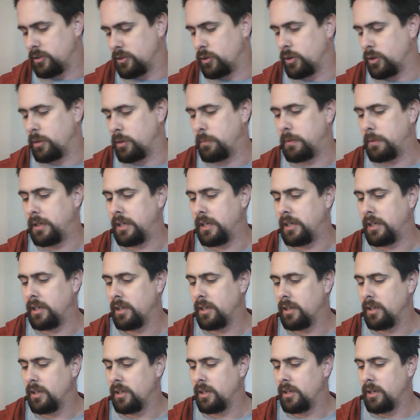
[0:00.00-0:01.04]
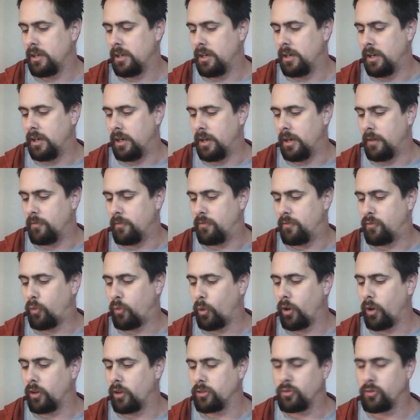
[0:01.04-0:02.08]
going to be uh,
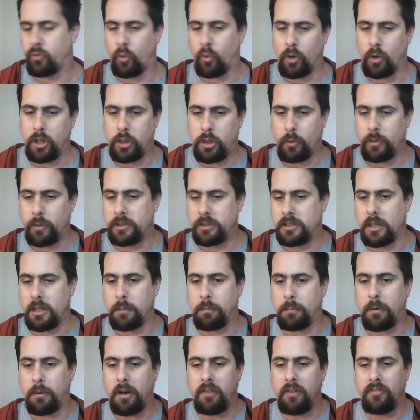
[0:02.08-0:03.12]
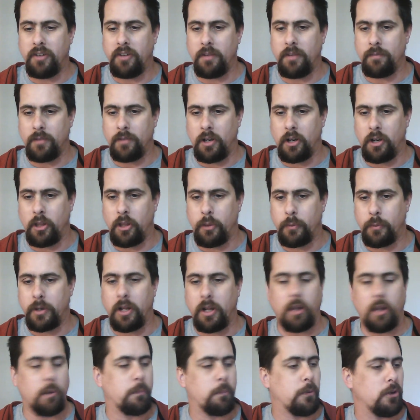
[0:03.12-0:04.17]
$4.43 profit on a
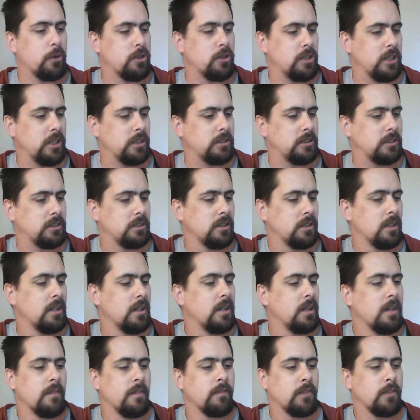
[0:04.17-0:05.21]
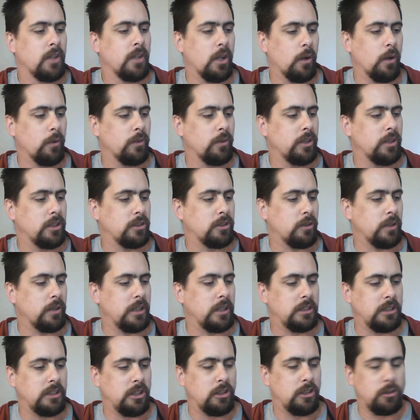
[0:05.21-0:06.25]
$3 purchase. You know, these are
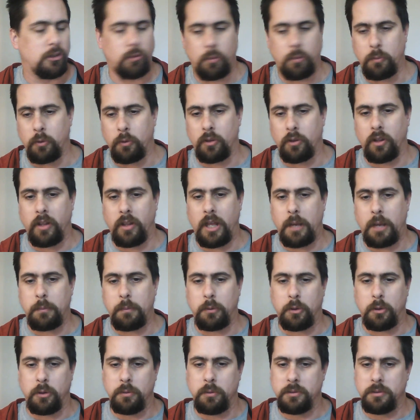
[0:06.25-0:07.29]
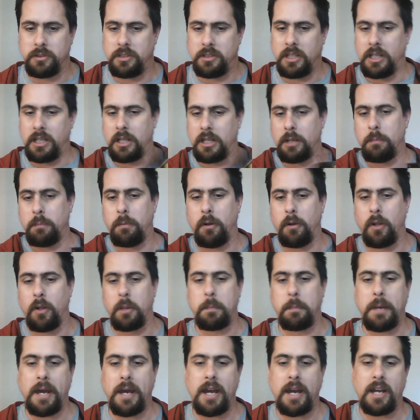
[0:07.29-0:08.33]
easy. Just remove the label, stick it in a poly
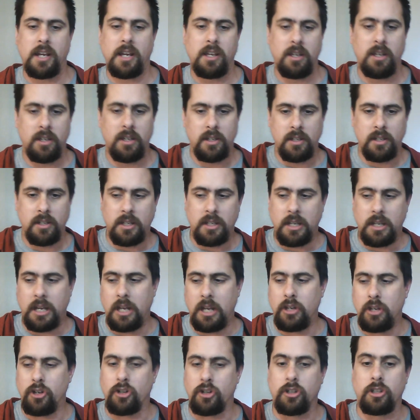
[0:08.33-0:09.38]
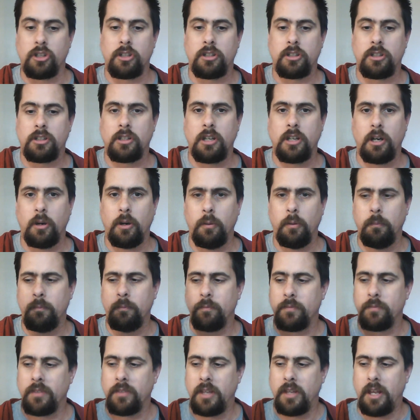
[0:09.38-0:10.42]
bag, and you're good to
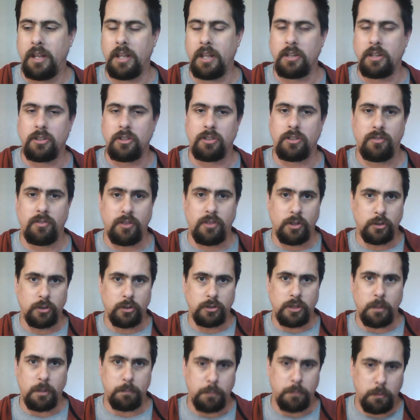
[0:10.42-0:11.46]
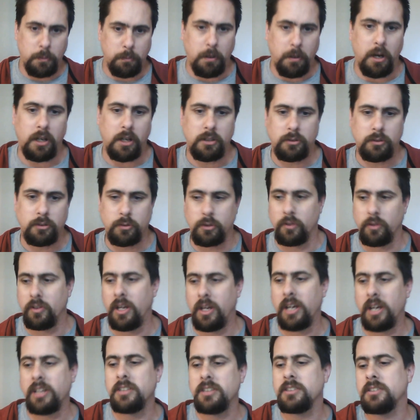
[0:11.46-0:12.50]
go. And it just fills up your box real
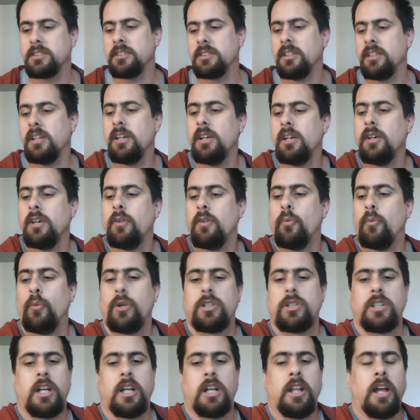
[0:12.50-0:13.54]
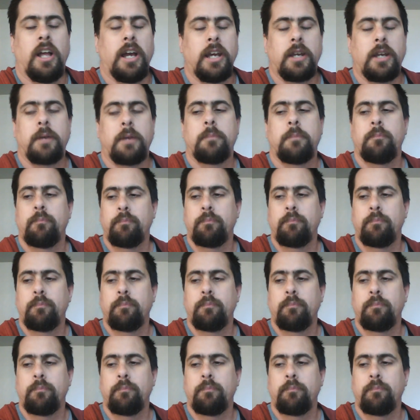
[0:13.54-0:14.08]
nice, which I like.